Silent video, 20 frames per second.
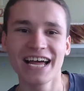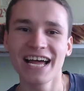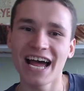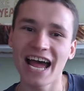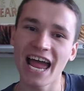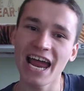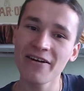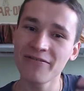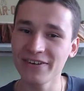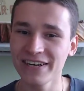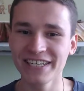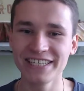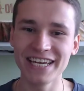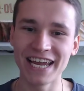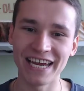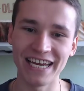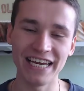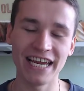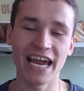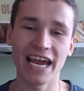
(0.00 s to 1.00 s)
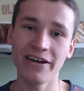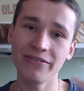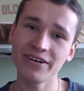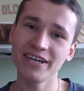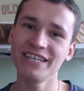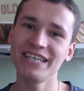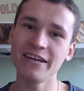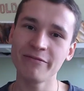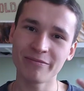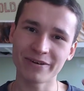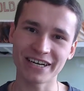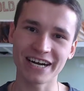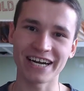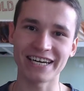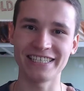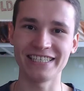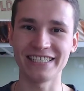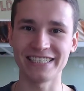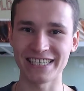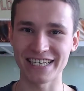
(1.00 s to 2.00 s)
every day, every day
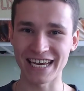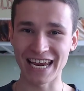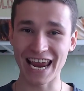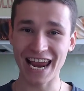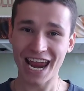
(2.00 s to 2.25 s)
practicing,